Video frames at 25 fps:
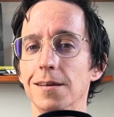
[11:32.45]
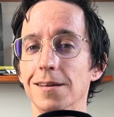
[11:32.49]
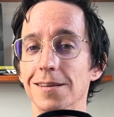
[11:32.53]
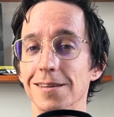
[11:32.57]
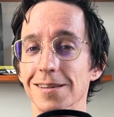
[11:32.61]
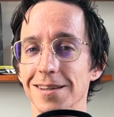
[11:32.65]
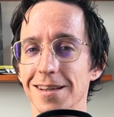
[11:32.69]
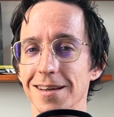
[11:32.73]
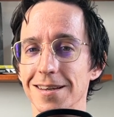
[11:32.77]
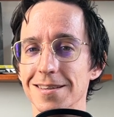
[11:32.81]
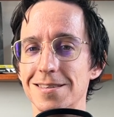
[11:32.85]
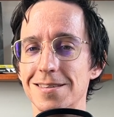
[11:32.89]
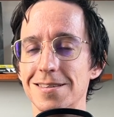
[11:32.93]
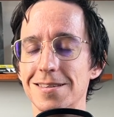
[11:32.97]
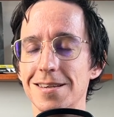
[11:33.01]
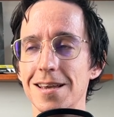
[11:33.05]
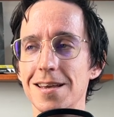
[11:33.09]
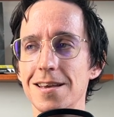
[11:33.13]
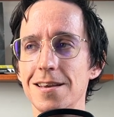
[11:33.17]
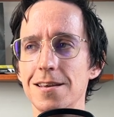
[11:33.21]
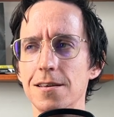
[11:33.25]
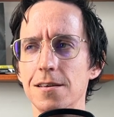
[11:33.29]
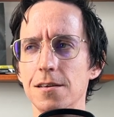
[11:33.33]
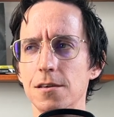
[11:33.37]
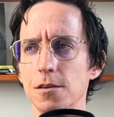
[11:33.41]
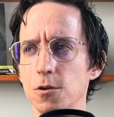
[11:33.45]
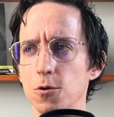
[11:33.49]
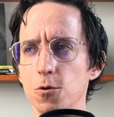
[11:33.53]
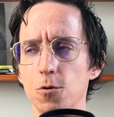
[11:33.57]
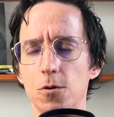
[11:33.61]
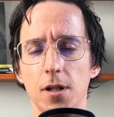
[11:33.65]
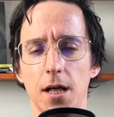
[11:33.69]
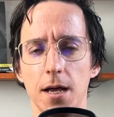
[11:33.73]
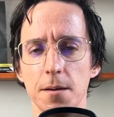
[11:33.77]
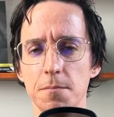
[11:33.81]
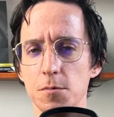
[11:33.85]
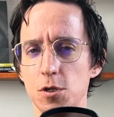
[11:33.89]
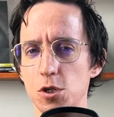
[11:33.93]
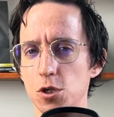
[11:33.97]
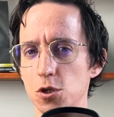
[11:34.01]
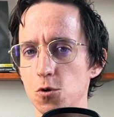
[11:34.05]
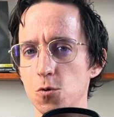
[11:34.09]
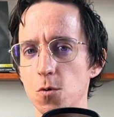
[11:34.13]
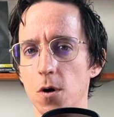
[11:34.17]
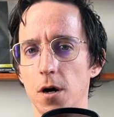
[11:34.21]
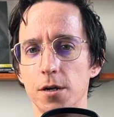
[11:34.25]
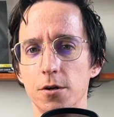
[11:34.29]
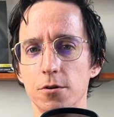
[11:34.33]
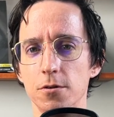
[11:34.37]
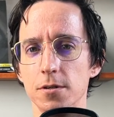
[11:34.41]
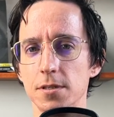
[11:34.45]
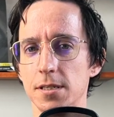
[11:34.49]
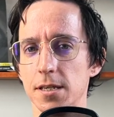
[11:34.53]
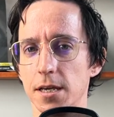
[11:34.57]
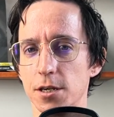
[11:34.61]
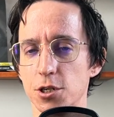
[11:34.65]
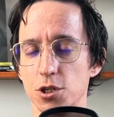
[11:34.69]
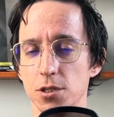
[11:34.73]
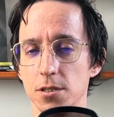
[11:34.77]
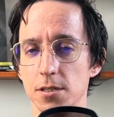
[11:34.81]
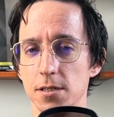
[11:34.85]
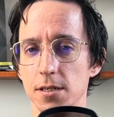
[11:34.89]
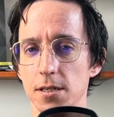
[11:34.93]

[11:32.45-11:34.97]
Let's say you climb 200 sessions